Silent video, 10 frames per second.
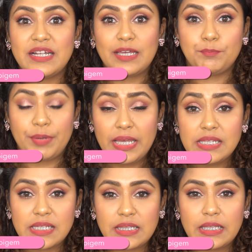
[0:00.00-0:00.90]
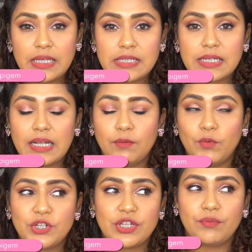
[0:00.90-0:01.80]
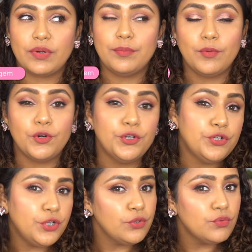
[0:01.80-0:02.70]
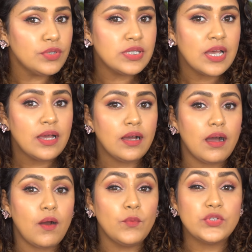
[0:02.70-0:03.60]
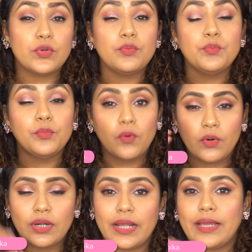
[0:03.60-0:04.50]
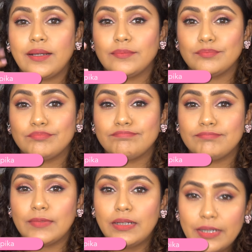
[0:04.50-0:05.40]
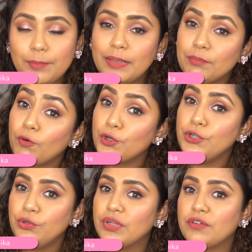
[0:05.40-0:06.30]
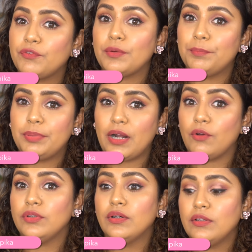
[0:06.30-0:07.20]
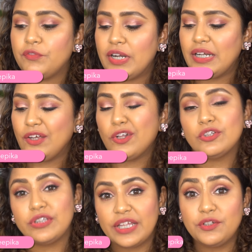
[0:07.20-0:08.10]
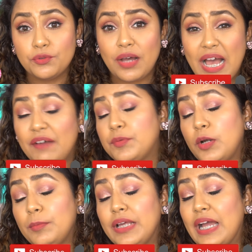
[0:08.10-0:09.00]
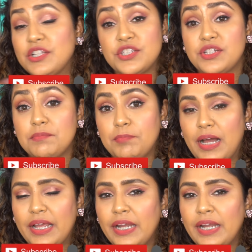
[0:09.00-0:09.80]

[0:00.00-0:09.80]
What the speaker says: and like pinks in this, and I wish there were more nudes, which were more like a little bit more neuter for brown girl friendly, although they do have, probably I just didn't buy